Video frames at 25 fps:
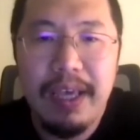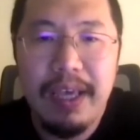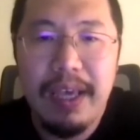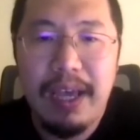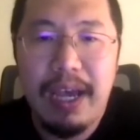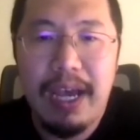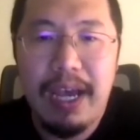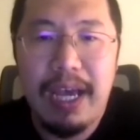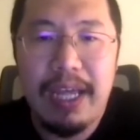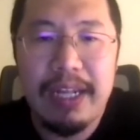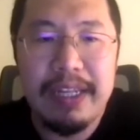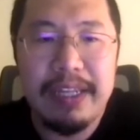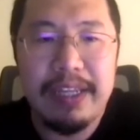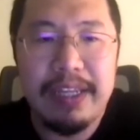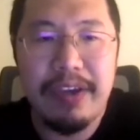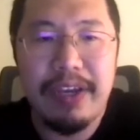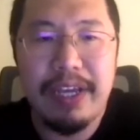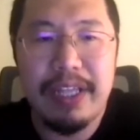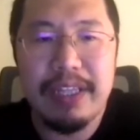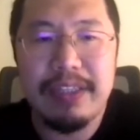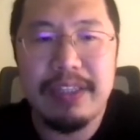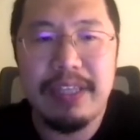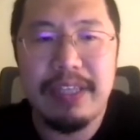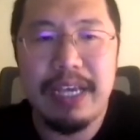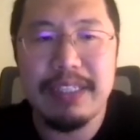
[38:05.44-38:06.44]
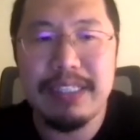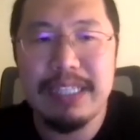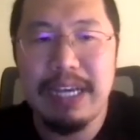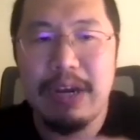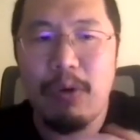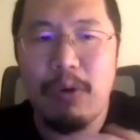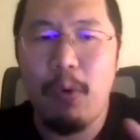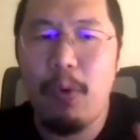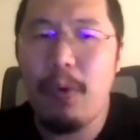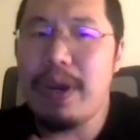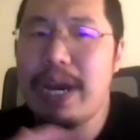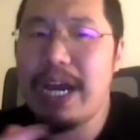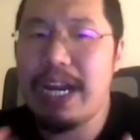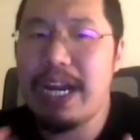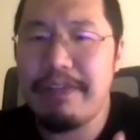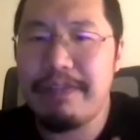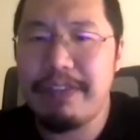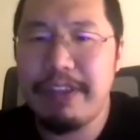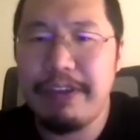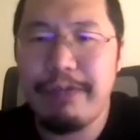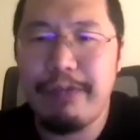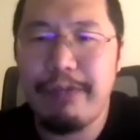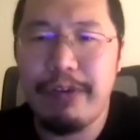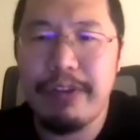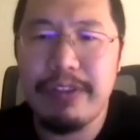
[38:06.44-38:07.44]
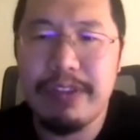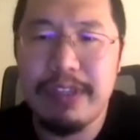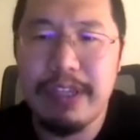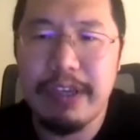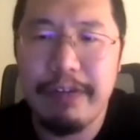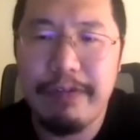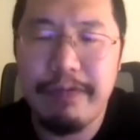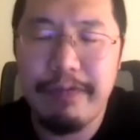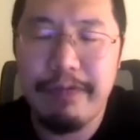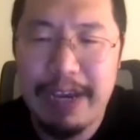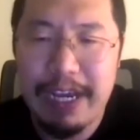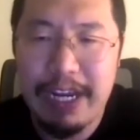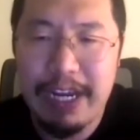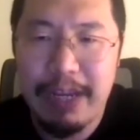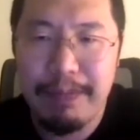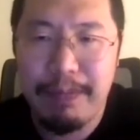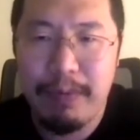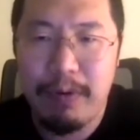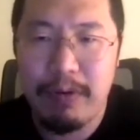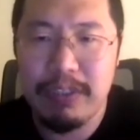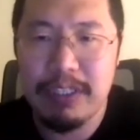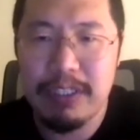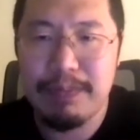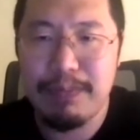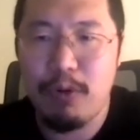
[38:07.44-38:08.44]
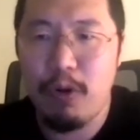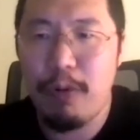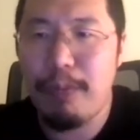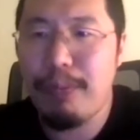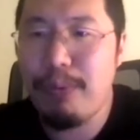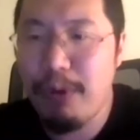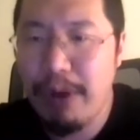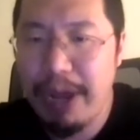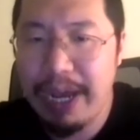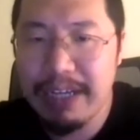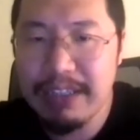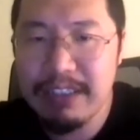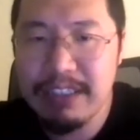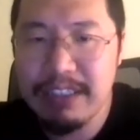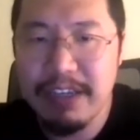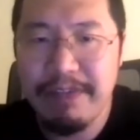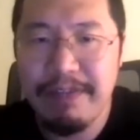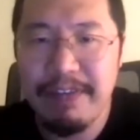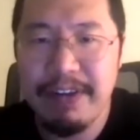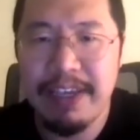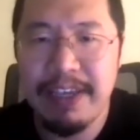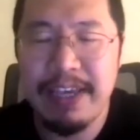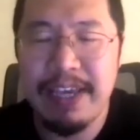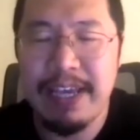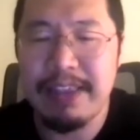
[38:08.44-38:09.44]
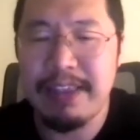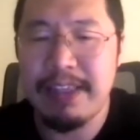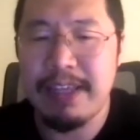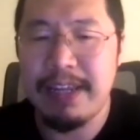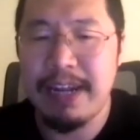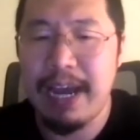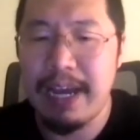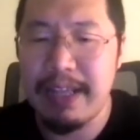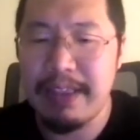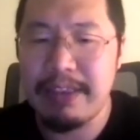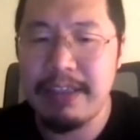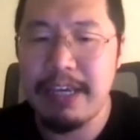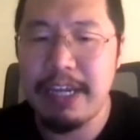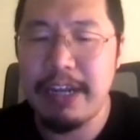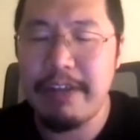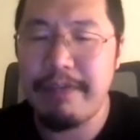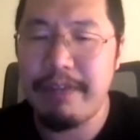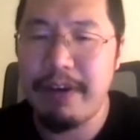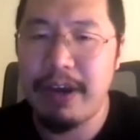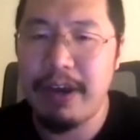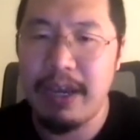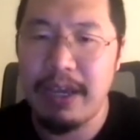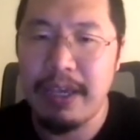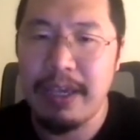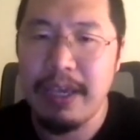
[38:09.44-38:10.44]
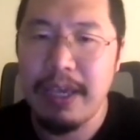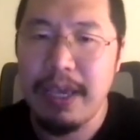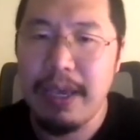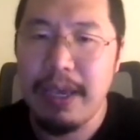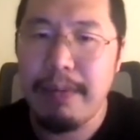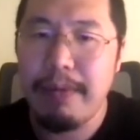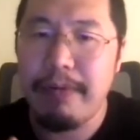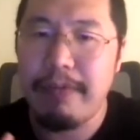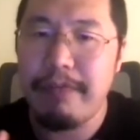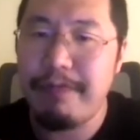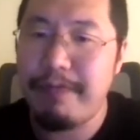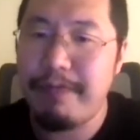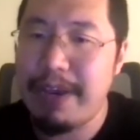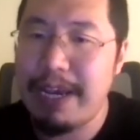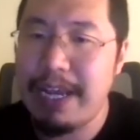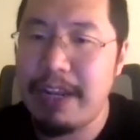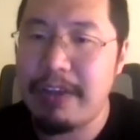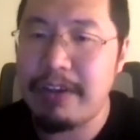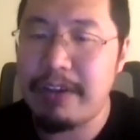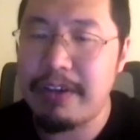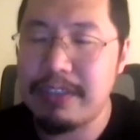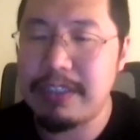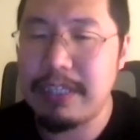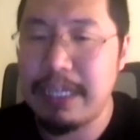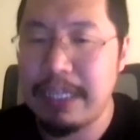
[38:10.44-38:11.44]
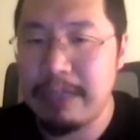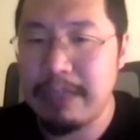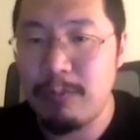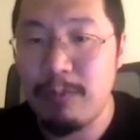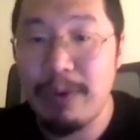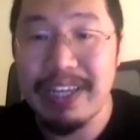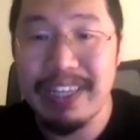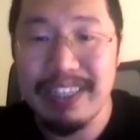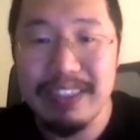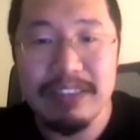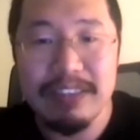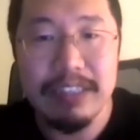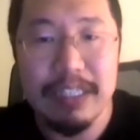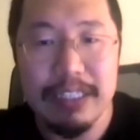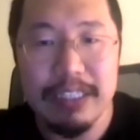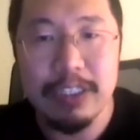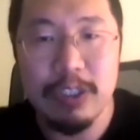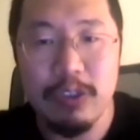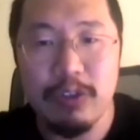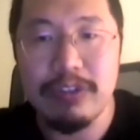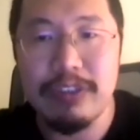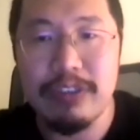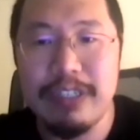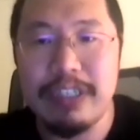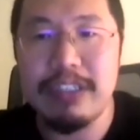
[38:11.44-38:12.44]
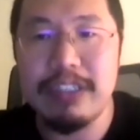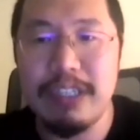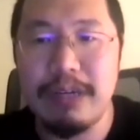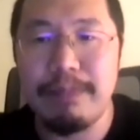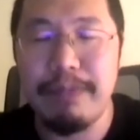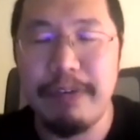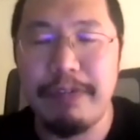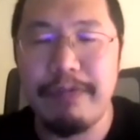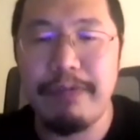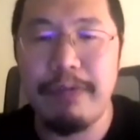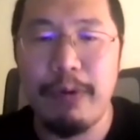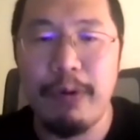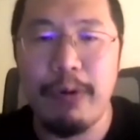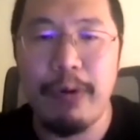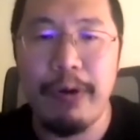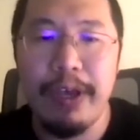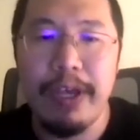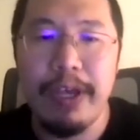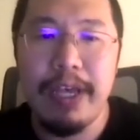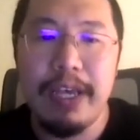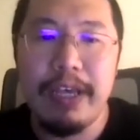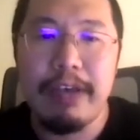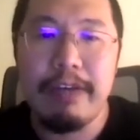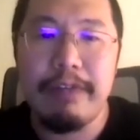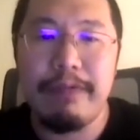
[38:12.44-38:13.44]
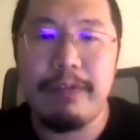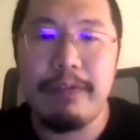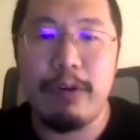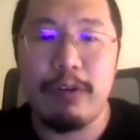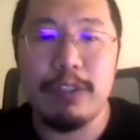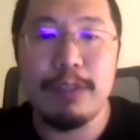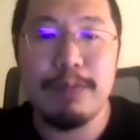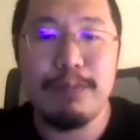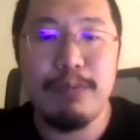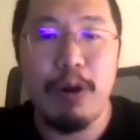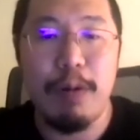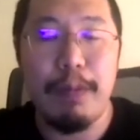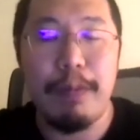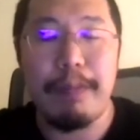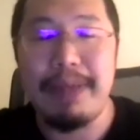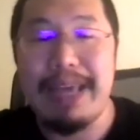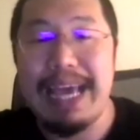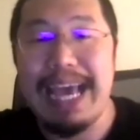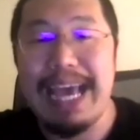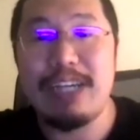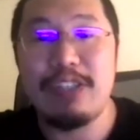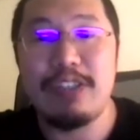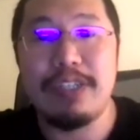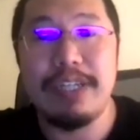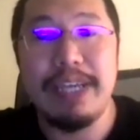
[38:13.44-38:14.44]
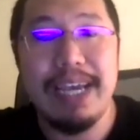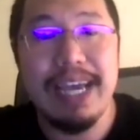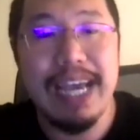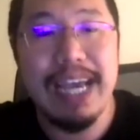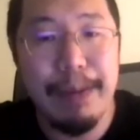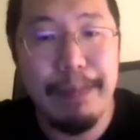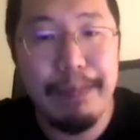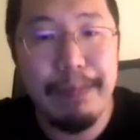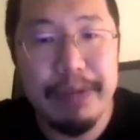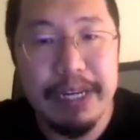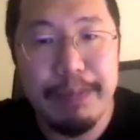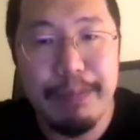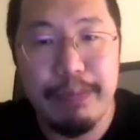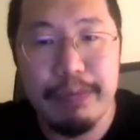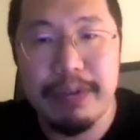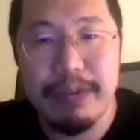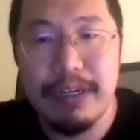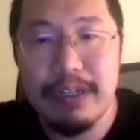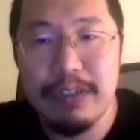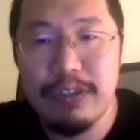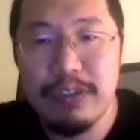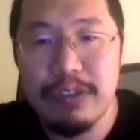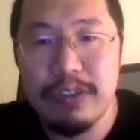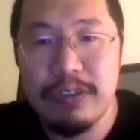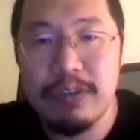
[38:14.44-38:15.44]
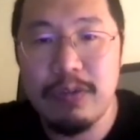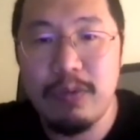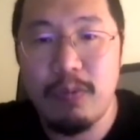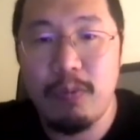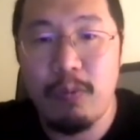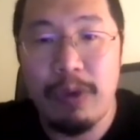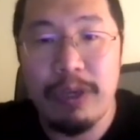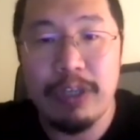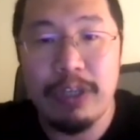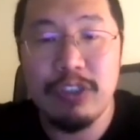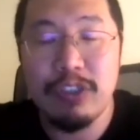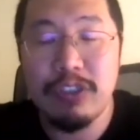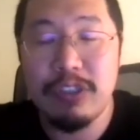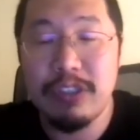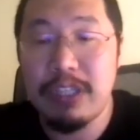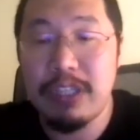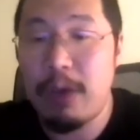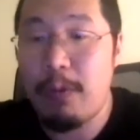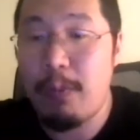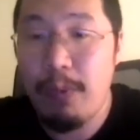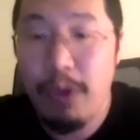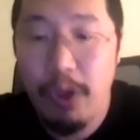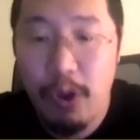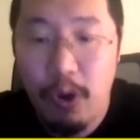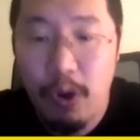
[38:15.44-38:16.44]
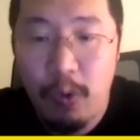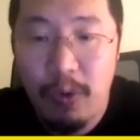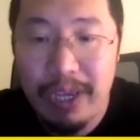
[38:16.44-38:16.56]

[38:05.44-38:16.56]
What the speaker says: And you can test out all kind of different failure modes more proactively, and then identify failures and weaknesses in your system before those problems actually happen in production, which they will